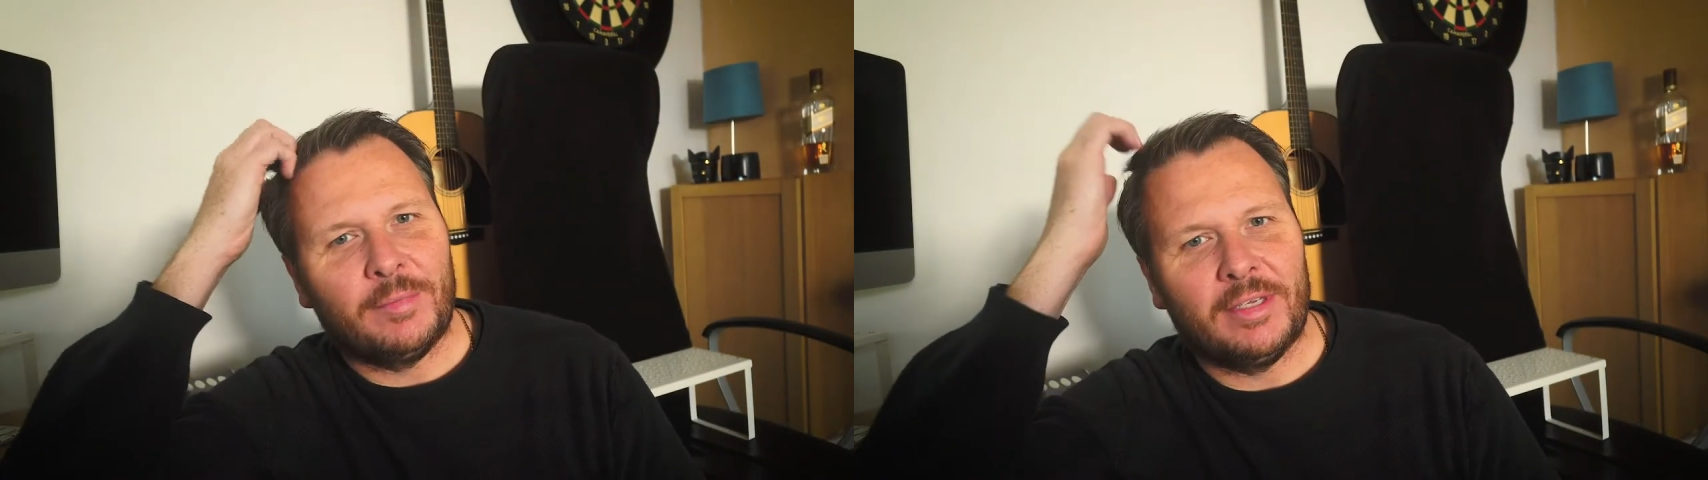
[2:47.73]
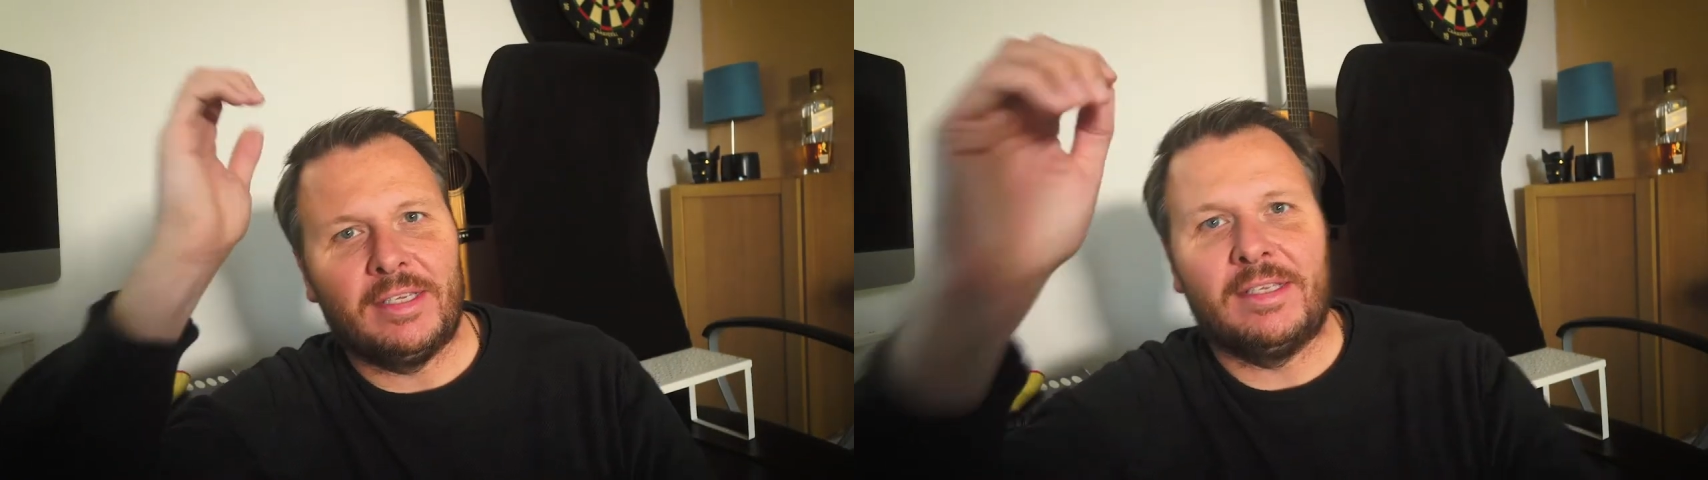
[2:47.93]

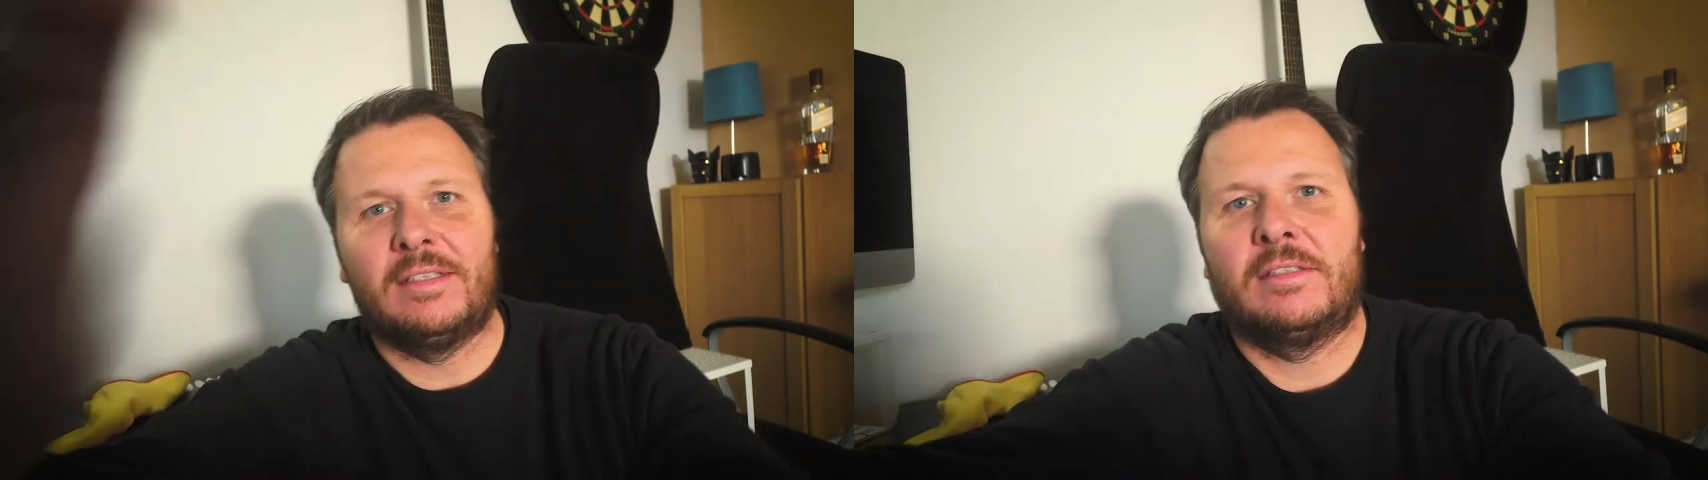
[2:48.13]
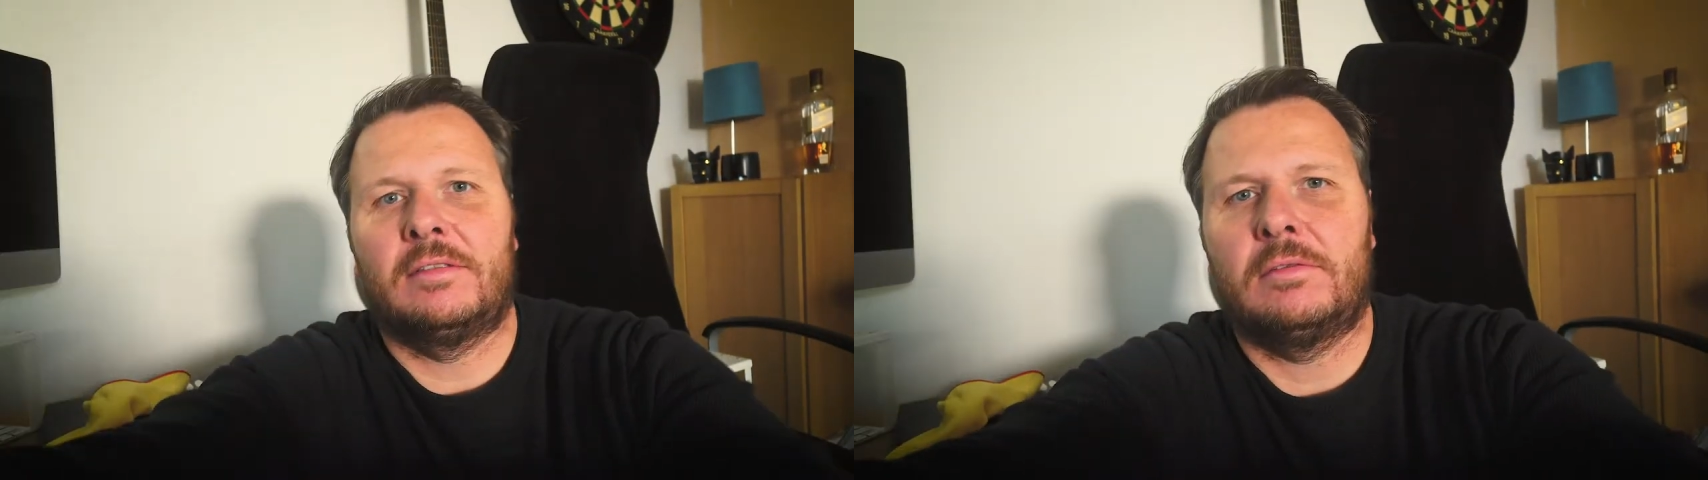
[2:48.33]
me
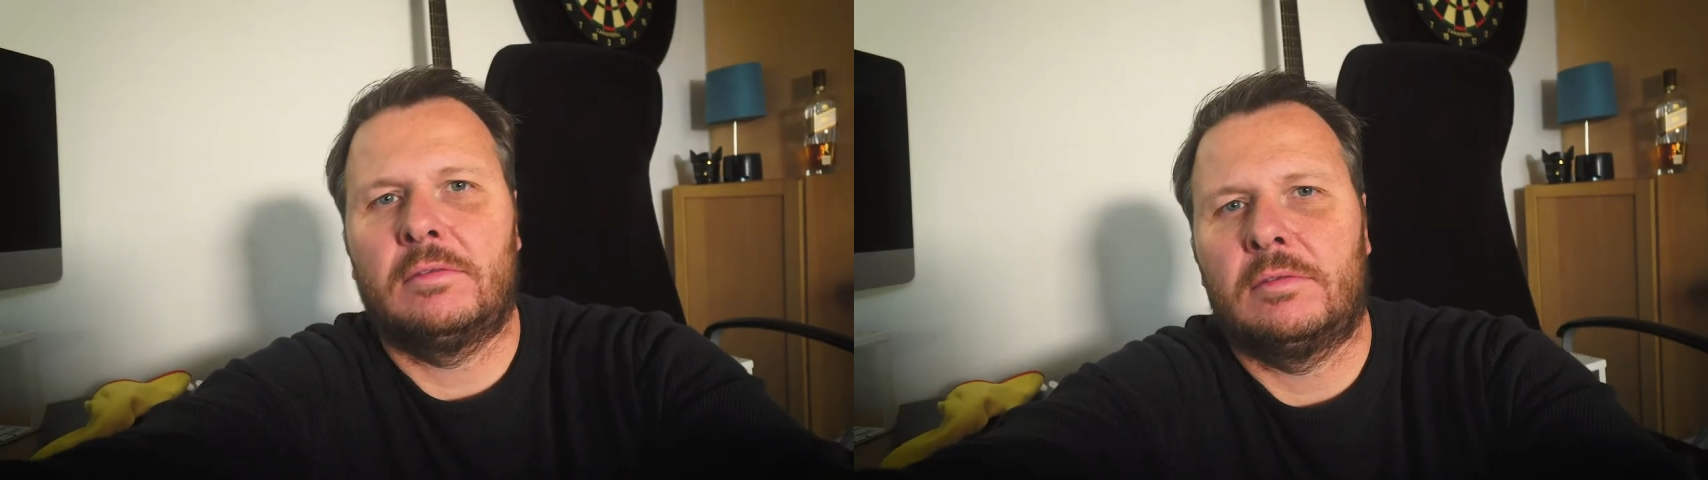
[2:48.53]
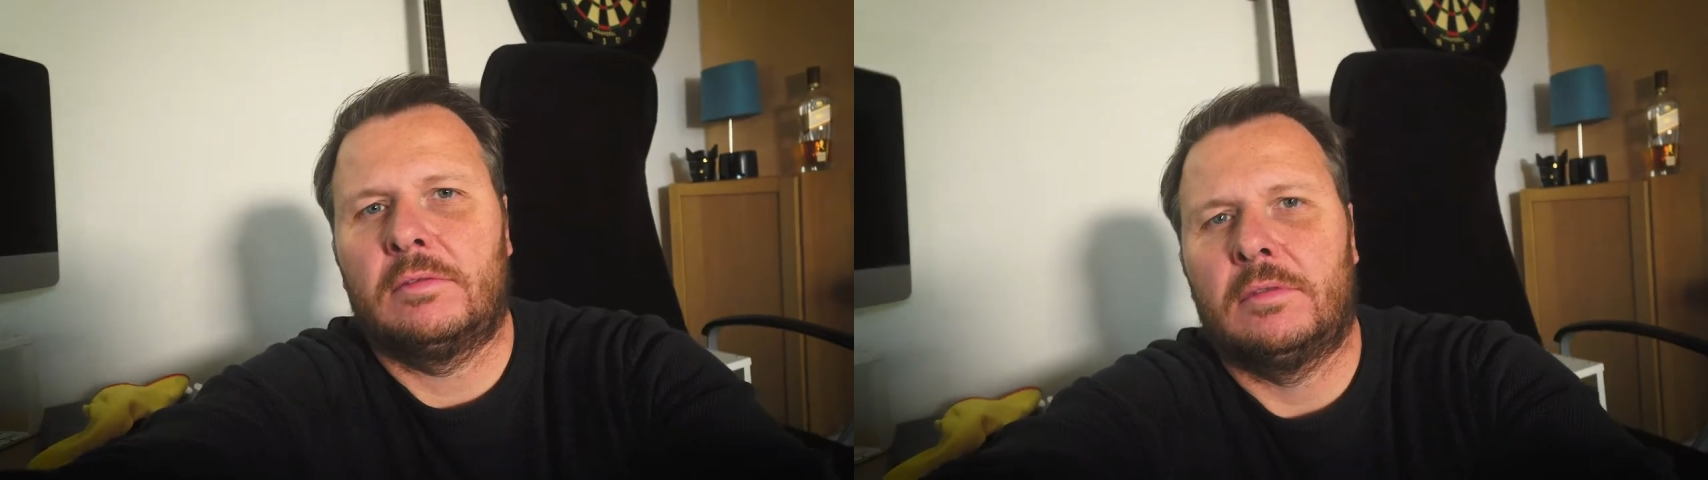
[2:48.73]

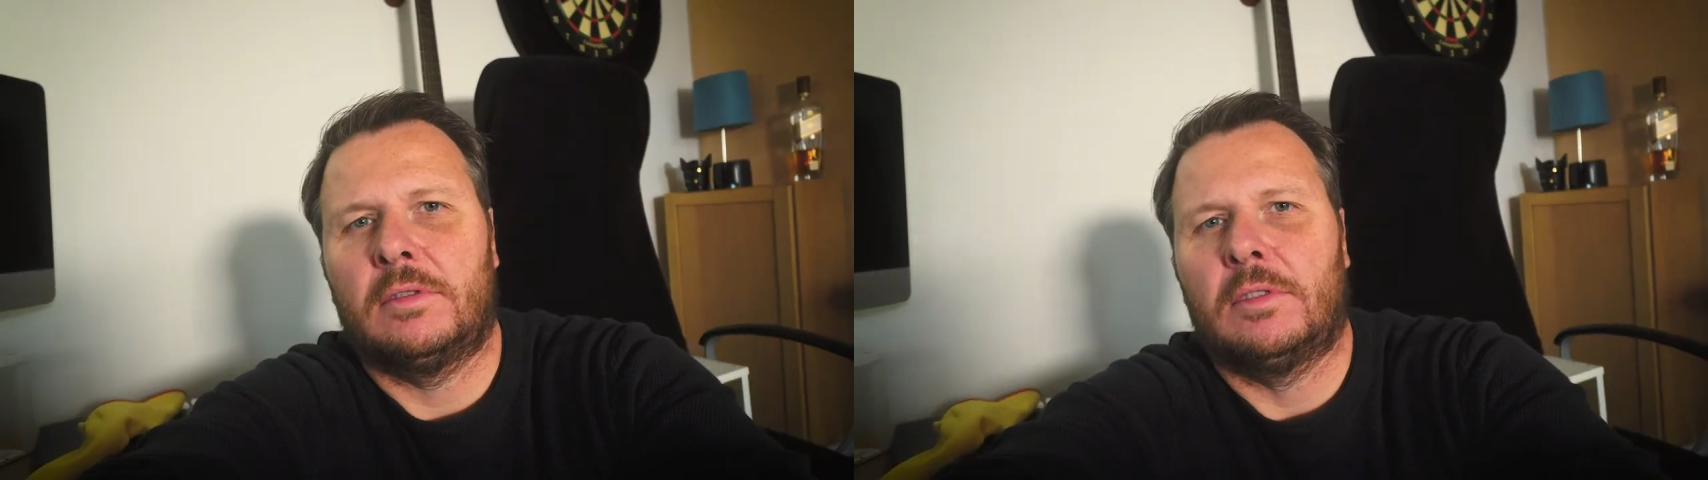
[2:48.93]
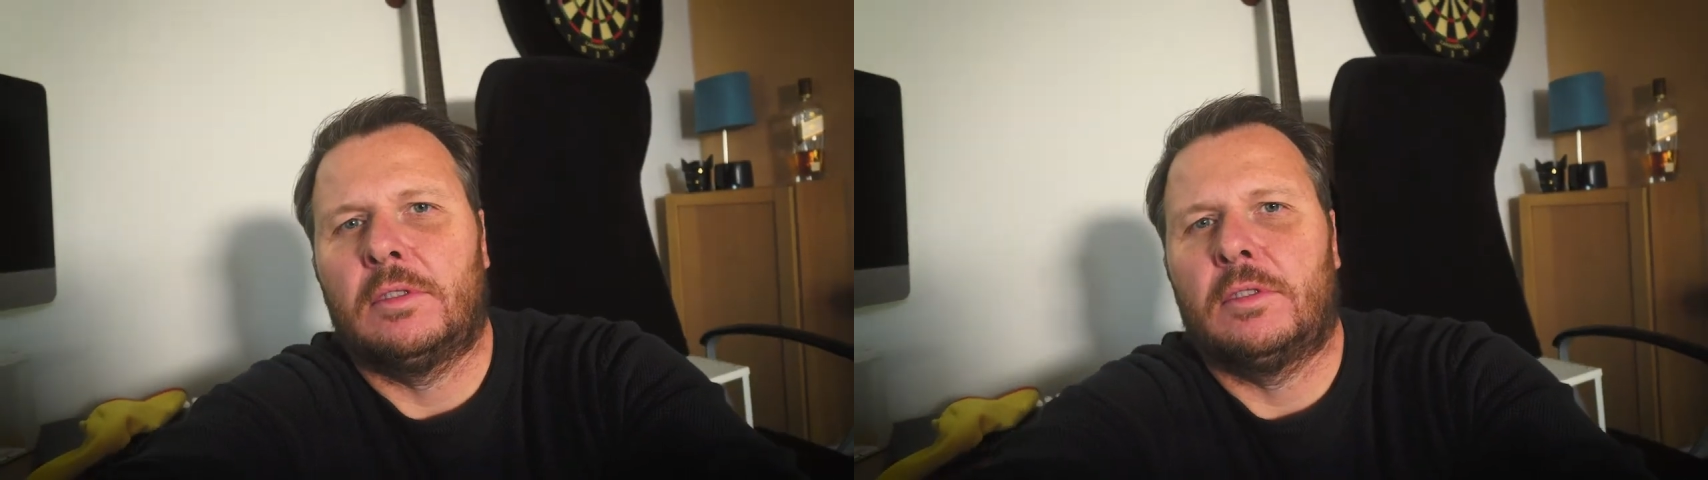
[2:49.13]

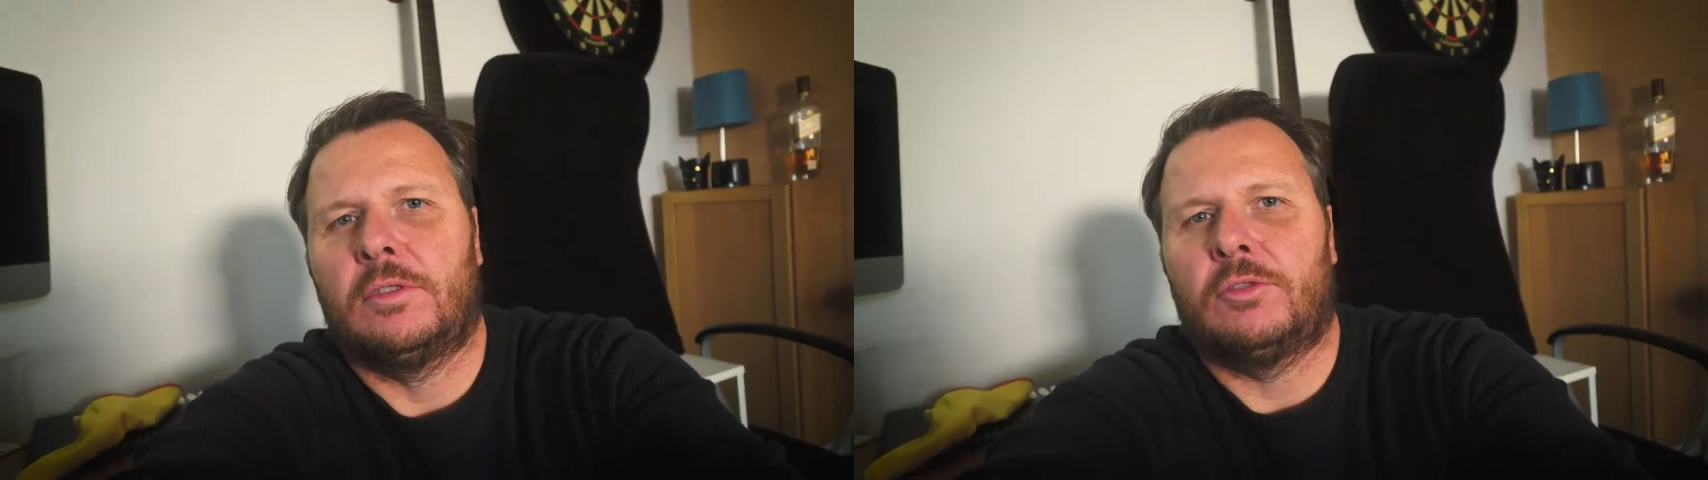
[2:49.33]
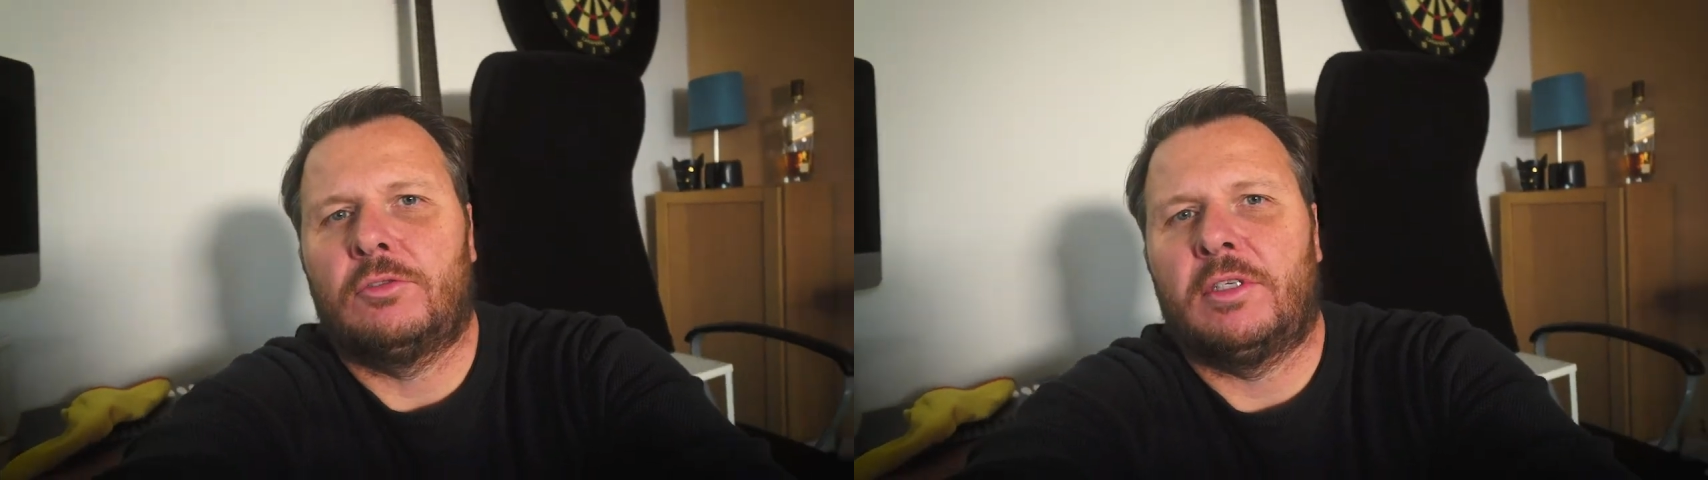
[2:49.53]

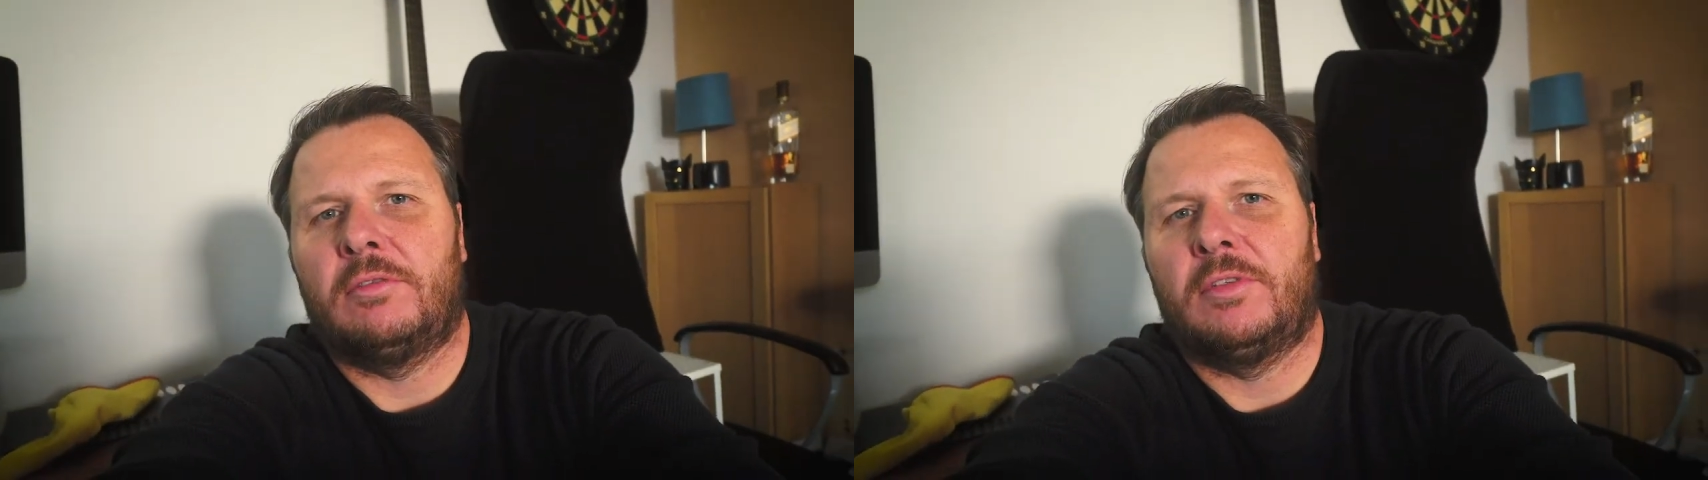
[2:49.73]
straighten